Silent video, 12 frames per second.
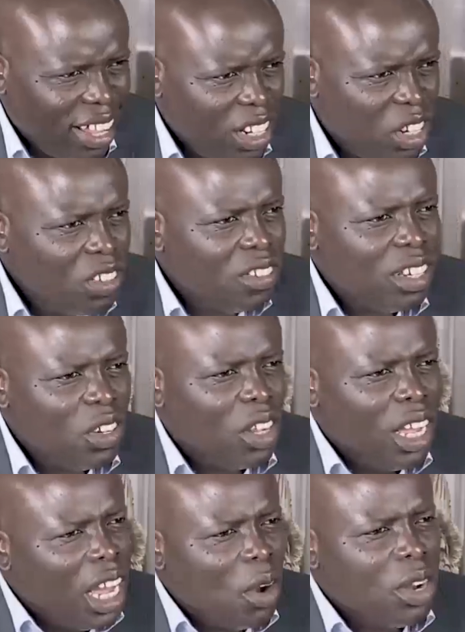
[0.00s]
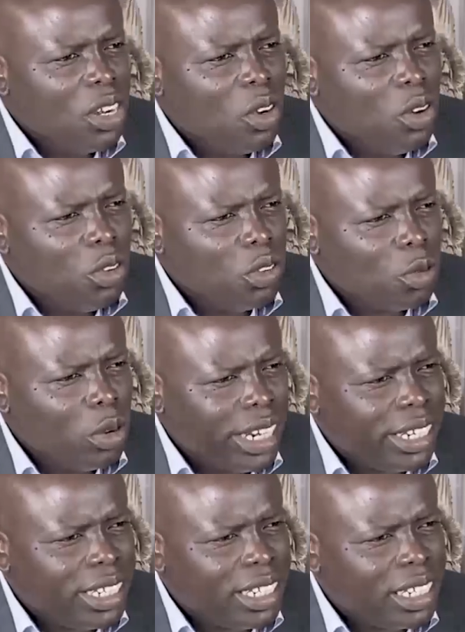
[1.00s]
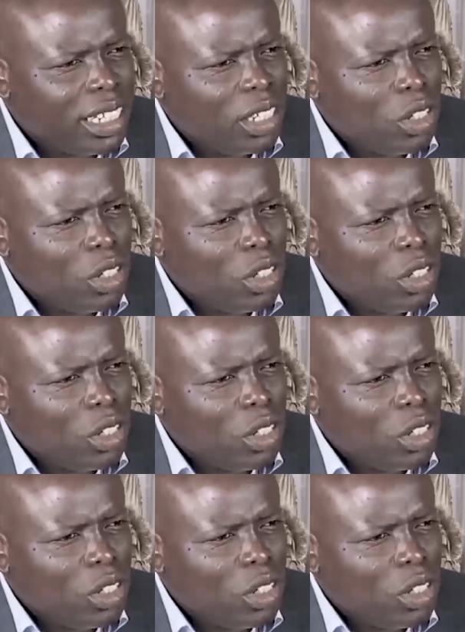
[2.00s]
Don't say, no, I want to lose weight.